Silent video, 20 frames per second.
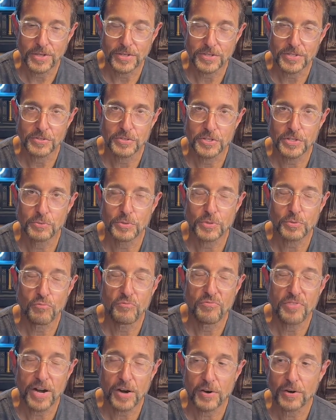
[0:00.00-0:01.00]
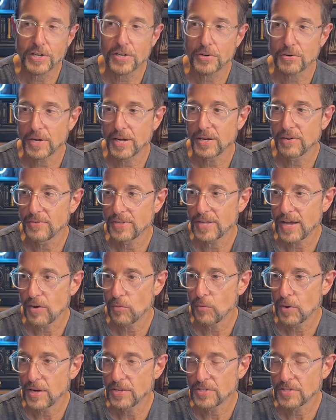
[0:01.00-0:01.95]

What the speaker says: So she was very creative in that way.